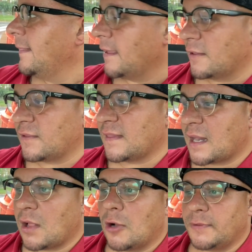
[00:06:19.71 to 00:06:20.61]
The other thing
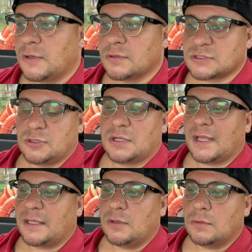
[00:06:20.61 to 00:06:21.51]
that'll help you do is look
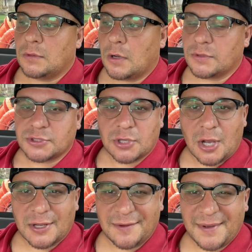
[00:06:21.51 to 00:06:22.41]
like you know what you're
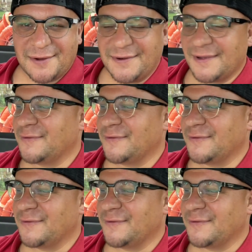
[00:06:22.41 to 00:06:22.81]
talking about,